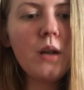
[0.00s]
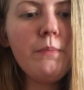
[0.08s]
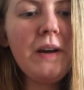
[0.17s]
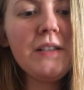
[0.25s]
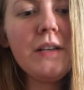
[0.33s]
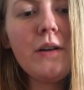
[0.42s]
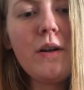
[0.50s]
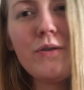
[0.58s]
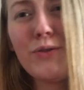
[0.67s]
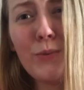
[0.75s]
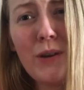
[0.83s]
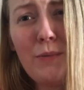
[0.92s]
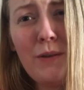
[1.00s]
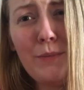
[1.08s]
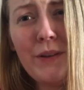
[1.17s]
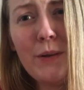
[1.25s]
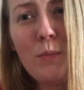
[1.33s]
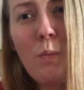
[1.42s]
Back then, I used to weigh
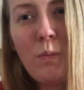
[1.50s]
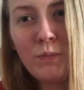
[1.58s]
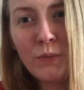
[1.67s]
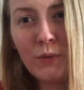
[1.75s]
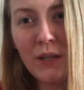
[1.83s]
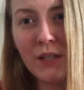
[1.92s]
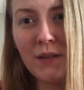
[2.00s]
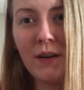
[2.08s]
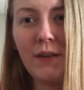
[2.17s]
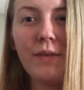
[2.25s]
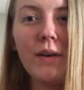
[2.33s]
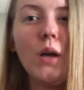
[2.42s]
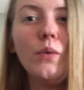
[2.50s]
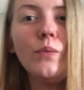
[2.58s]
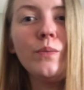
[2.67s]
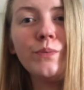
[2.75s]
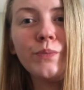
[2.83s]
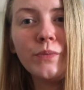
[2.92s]
maybe 175,
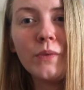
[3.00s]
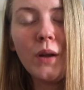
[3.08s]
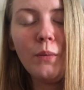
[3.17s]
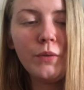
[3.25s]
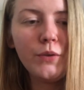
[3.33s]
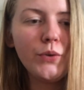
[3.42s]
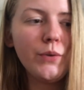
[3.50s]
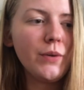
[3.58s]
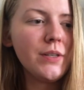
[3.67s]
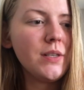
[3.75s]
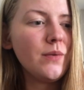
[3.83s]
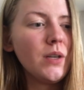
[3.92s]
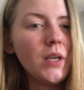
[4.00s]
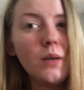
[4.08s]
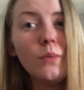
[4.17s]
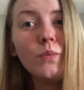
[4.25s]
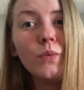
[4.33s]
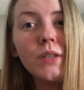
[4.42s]
between 170
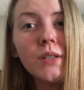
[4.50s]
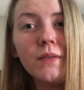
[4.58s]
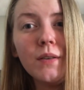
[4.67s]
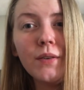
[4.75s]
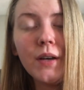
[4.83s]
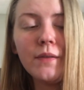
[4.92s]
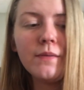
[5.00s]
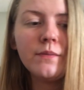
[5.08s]
and 175.